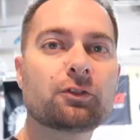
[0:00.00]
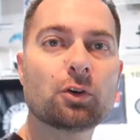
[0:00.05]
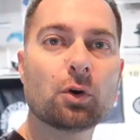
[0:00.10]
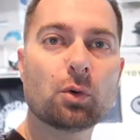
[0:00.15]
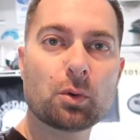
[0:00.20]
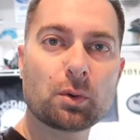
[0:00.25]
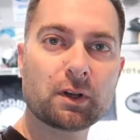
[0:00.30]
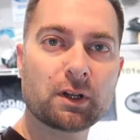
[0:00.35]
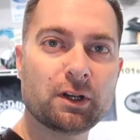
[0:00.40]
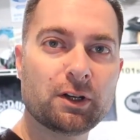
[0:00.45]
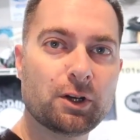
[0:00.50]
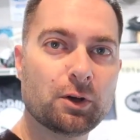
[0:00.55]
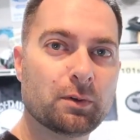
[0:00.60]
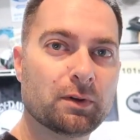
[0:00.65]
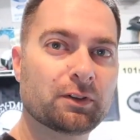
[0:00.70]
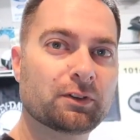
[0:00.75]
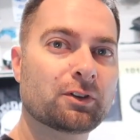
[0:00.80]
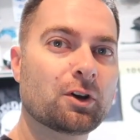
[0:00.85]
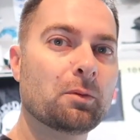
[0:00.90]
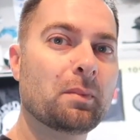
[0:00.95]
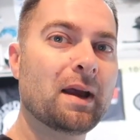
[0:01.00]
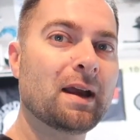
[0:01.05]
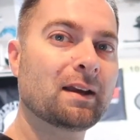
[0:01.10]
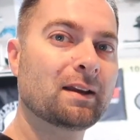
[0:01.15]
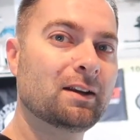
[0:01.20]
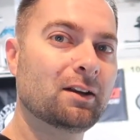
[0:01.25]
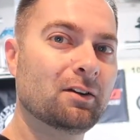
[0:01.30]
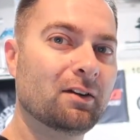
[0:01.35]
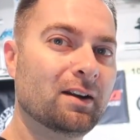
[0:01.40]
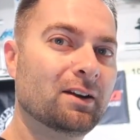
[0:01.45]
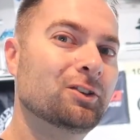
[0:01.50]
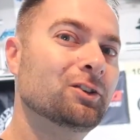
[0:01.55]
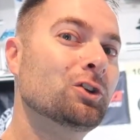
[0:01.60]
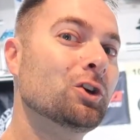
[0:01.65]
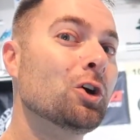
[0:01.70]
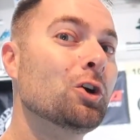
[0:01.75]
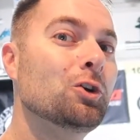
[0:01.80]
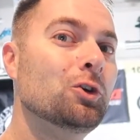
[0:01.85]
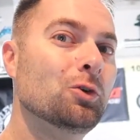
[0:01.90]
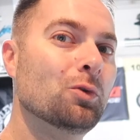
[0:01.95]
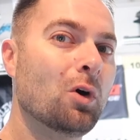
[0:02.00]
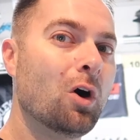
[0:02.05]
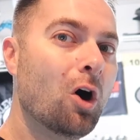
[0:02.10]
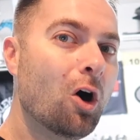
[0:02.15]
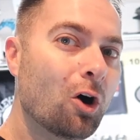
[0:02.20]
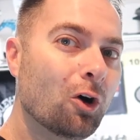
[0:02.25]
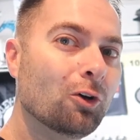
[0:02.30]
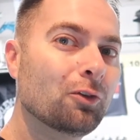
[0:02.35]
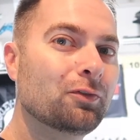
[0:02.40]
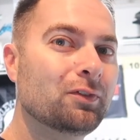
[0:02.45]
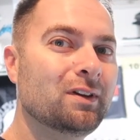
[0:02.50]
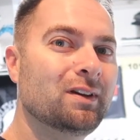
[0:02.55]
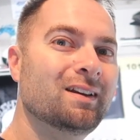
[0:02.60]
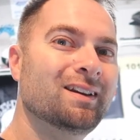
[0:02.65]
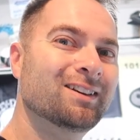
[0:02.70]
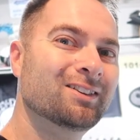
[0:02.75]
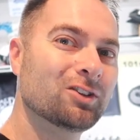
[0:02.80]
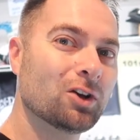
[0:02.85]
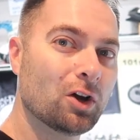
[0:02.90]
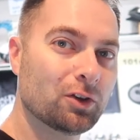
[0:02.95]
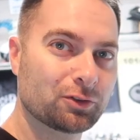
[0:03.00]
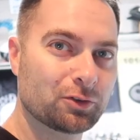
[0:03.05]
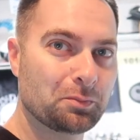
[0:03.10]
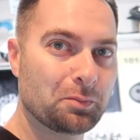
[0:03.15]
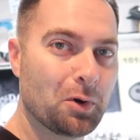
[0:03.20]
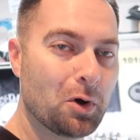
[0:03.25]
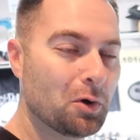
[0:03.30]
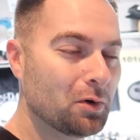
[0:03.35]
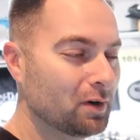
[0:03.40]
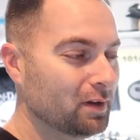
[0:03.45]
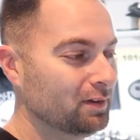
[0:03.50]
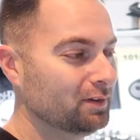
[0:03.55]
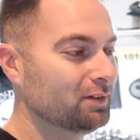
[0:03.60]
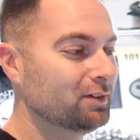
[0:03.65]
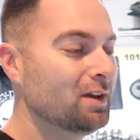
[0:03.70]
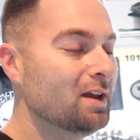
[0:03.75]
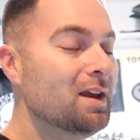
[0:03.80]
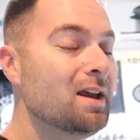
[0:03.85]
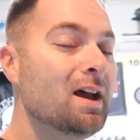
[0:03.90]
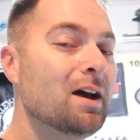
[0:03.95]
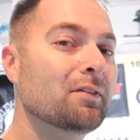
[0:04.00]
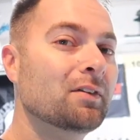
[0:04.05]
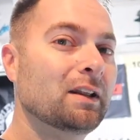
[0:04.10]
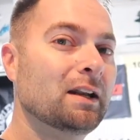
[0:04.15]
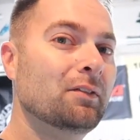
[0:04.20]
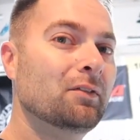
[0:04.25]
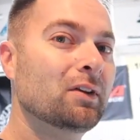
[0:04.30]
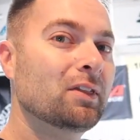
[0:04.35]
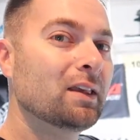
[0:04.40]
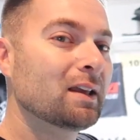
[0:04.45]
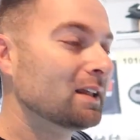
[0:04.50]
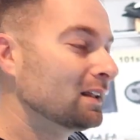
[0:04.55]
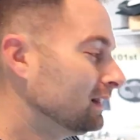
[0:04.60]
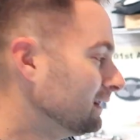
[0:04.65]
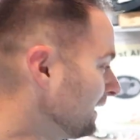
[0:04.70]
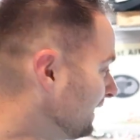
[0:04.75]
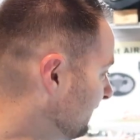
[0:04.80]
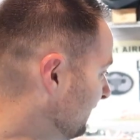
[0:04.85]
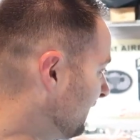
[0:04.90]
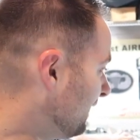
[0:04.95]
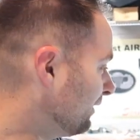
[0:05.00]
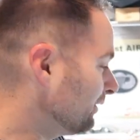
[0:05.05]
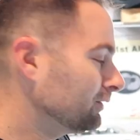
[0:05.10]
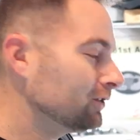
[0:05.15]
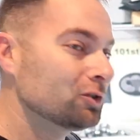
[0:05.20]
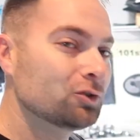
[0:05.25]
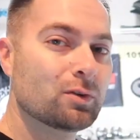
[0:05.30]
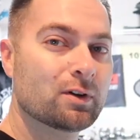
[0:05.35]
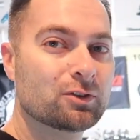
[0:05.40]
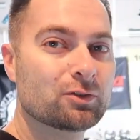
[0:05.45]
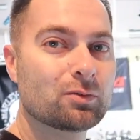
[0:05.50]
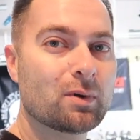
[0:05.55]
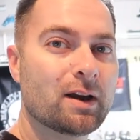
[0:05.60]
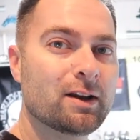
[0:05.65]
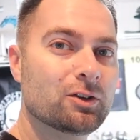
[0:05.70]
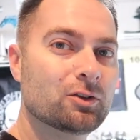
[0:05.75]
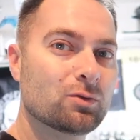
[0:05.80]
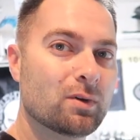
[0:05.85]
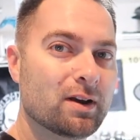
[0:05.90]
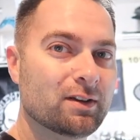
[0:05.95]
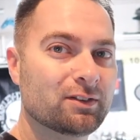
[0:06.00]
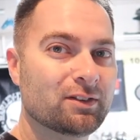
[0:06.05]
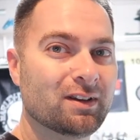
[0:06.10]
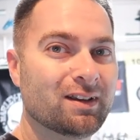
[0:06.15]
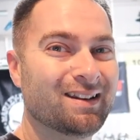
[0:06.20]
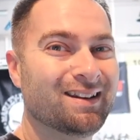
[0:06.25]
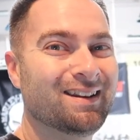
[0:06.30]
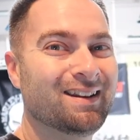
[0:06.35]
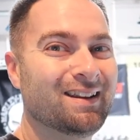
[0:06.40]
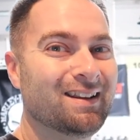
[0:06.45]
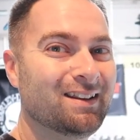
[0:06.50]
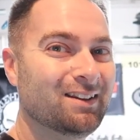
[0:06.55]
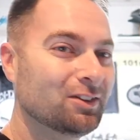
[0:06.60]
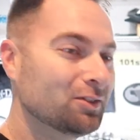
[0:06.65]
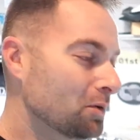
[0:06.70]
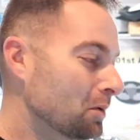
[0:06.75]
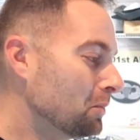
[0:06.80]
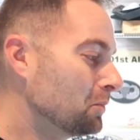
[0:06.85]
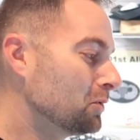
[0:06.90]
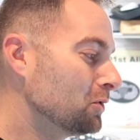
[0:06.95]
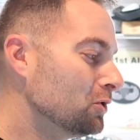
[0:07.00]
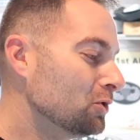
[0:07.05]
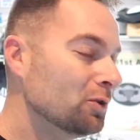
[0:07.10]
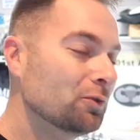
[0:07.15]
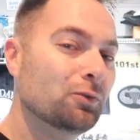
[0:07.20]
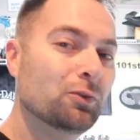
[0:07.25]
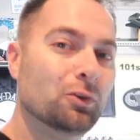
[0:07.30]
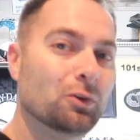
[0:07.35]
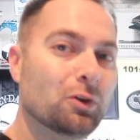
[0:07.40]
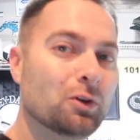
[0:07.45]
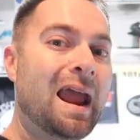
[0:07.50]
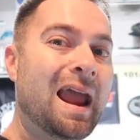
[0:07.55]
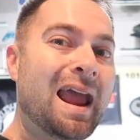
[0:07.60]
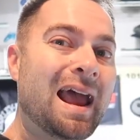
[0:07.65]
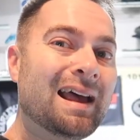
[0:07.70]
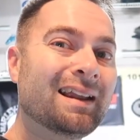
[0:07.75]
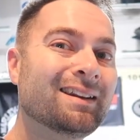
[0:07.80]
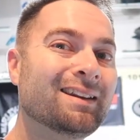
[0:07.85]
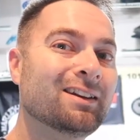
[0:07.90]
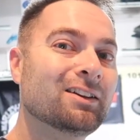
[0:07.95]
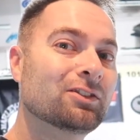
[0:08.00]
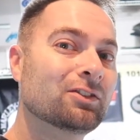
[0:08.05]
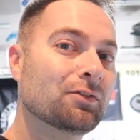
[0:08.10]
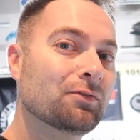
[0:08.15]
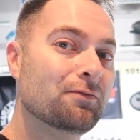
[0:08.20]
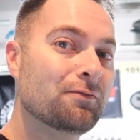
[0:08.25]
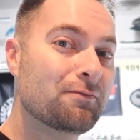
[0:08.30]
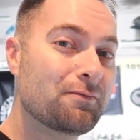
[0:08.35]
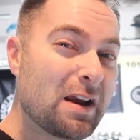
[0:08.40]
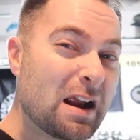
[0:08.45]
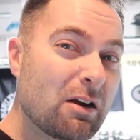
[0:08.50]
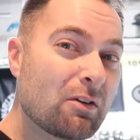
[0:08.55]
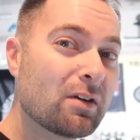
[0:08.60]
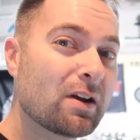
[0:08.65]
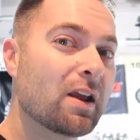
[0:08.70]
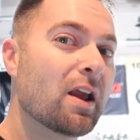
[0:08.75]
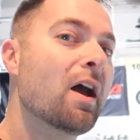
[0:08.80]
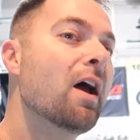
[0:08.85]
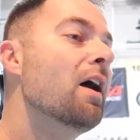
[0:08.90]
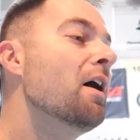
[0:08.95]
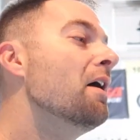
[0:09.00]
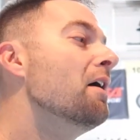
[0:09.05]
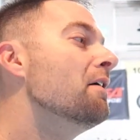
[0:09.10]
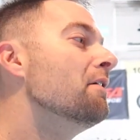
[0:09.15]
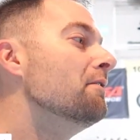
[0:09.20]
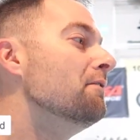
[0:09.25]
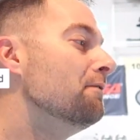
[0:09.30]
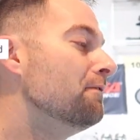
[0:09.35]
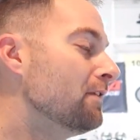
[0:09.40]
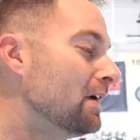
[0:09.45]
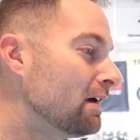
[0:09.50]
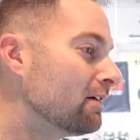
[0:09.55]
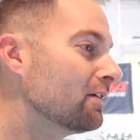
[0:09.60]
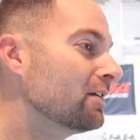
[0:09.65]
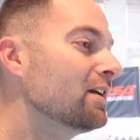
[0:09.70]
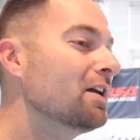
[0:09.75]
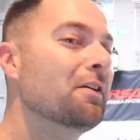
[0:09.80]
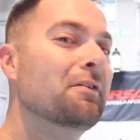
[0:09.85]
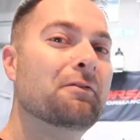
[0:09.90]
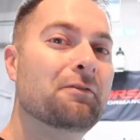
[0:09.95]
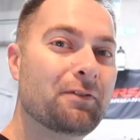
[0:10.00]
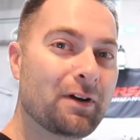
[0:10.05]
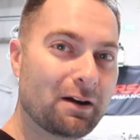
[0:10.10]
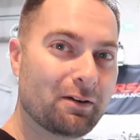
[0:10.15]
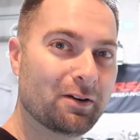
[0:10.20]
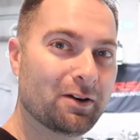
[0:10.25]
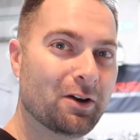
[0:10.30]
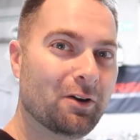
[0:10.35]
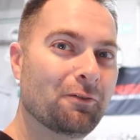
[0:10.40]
So what we're going to do is go back here, show you all of the exhaust components. I've got everything laid out, dressed right, and it is beautiful. And it's very, very, very